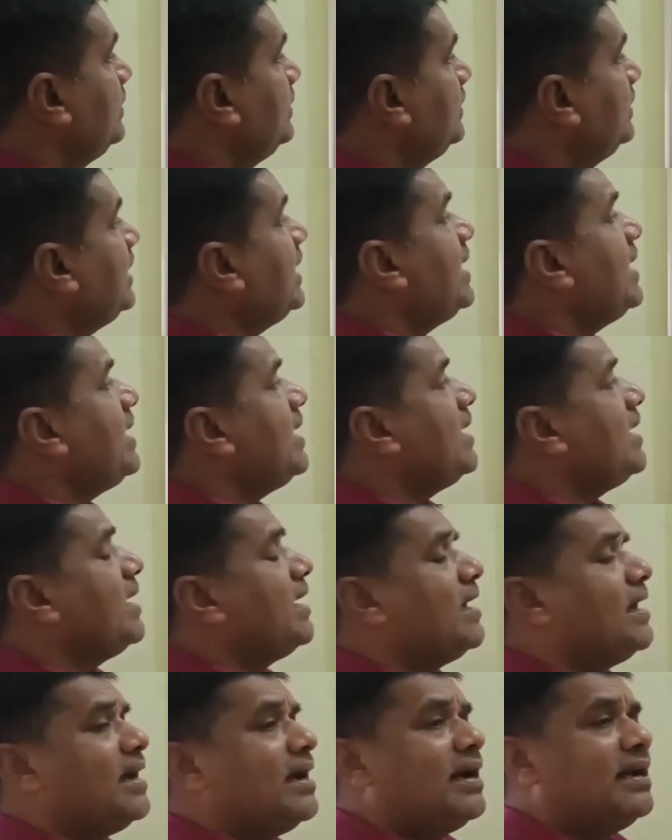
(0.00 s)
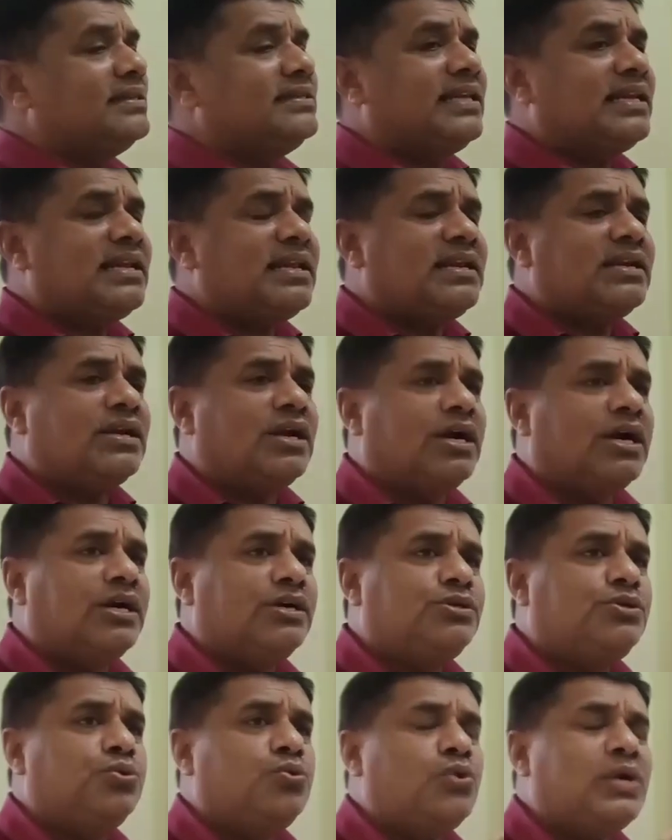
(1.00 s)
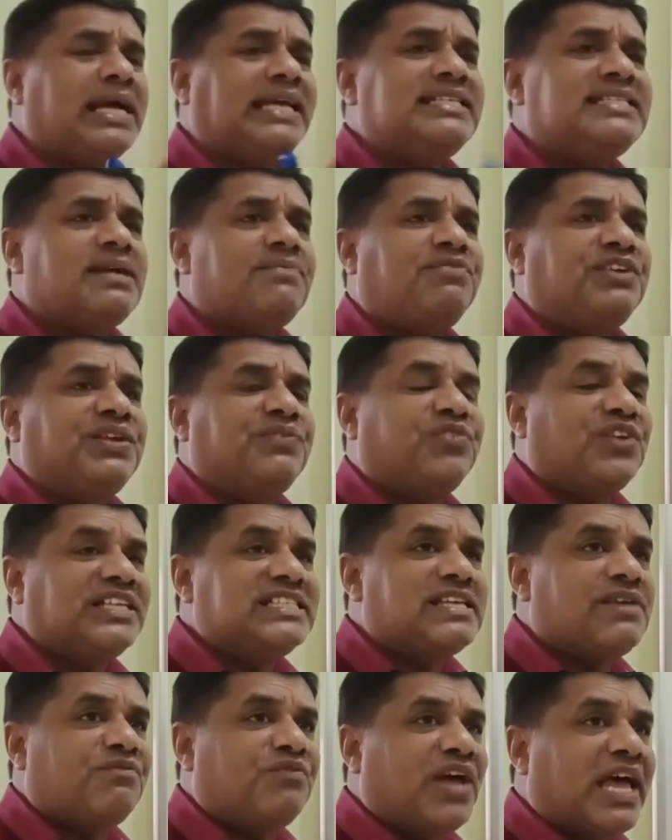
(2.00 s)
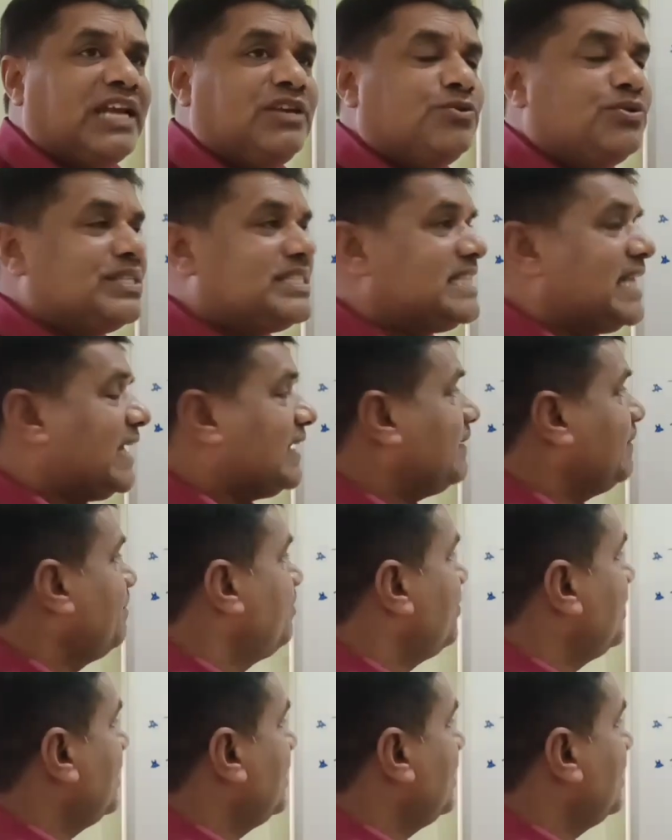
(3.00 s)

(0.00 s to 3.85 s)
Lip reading: There are two kinds of difference of value is there.